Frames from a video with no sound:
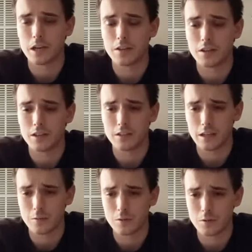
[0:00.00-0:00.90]
I thought
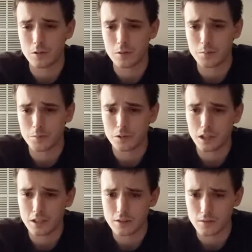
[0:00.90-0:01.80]
Edward Norton
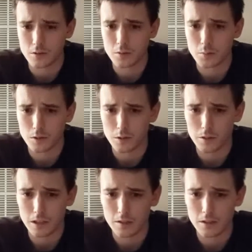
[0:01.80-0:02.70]
played his role pretty
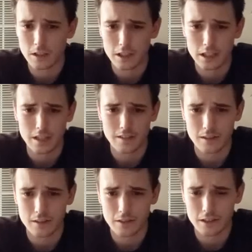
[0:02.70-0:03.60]
well, even
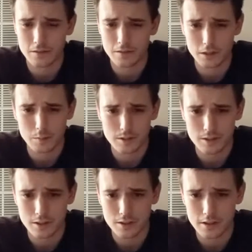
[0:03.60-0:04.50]
though I find it really
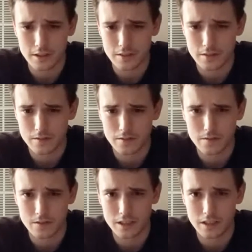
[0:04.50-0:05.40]
bizarre that
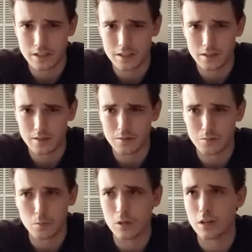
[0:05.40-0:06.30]
he
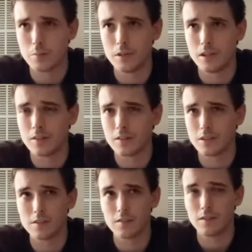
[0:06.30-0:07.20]
didn't want to be in the
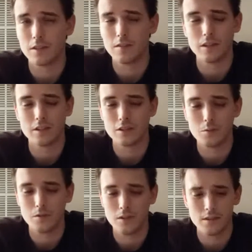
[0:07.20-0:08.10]
rest of the Avengers
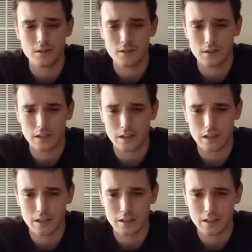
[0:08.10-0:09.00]
movies.
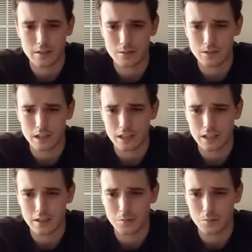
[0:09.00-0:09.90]
I think it was like
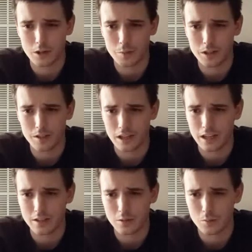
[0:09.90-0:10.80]
he didn't want to be
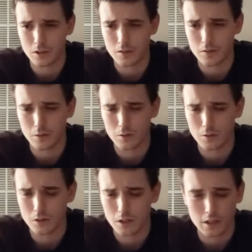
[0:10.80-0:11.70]
tied to one
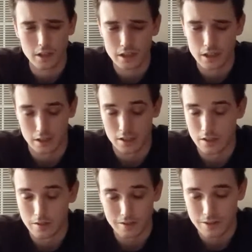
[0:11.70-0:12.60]
role,
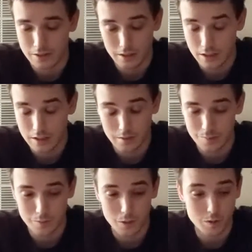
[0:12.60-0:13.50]
which just like
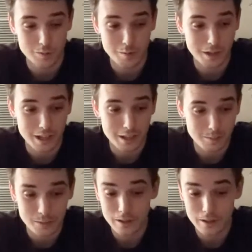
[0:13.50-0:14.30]
blows my mind.